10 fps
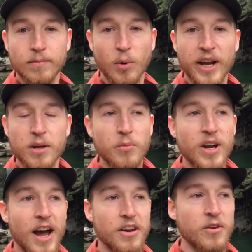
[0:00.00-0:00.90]
Why can
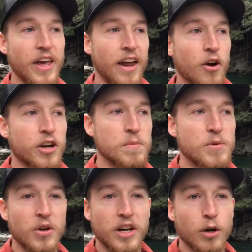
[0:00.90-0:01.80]
we not do that in our
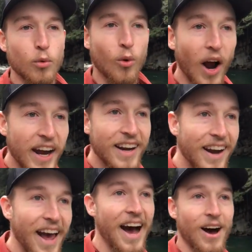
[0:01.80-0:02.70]
community right
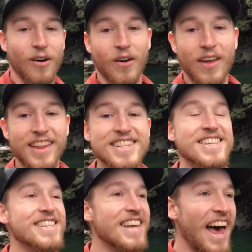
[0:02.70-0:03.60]
now? This
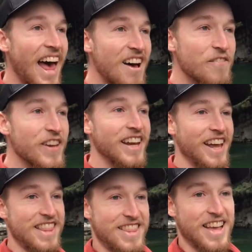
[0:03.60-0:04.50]
is
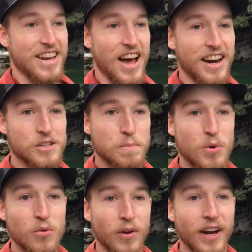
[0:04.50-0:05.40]
evident that God is
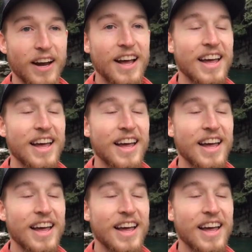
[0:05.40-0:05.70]
moving.